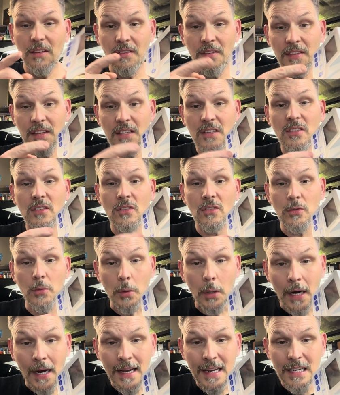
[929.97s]
this is
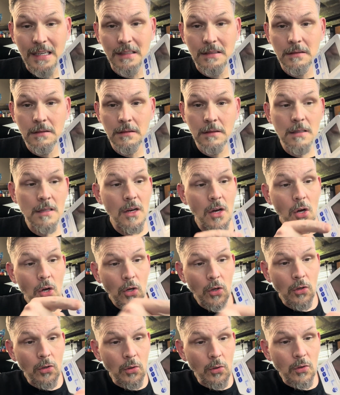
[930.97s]
right,
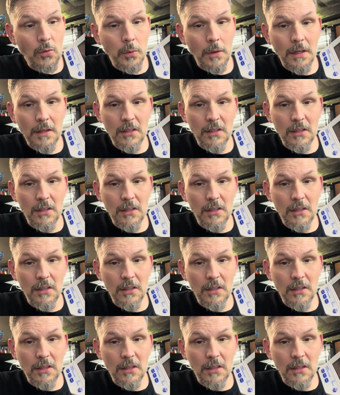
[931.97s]
use one of